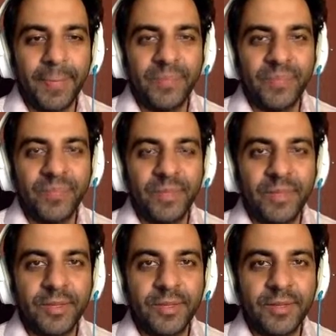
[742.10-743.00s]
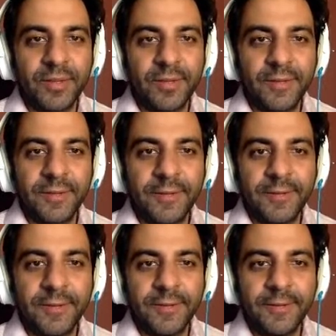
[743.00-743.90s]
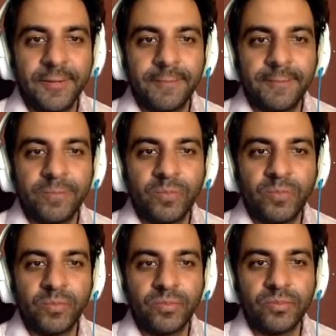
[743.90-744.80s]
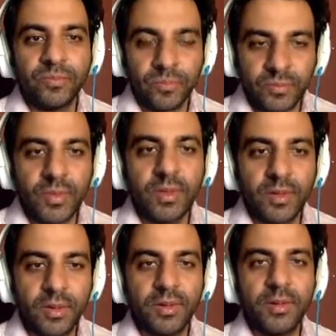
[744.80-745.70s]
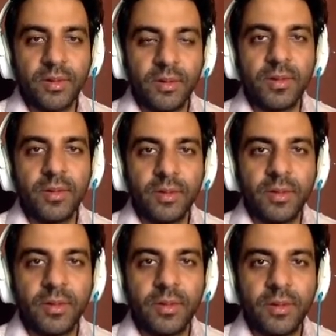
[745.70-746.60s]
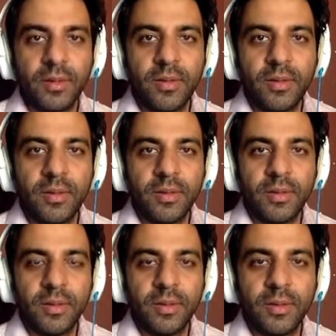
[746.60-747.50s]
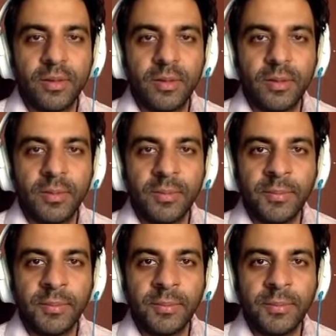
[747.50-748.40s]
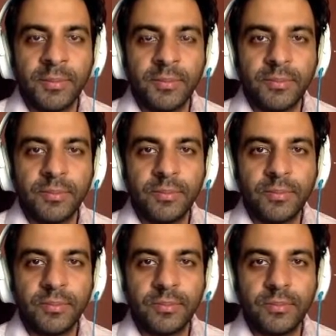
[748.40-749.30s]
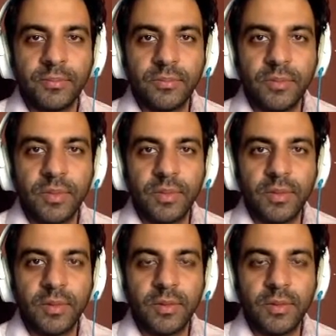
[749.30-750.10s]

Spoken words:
(not speaking)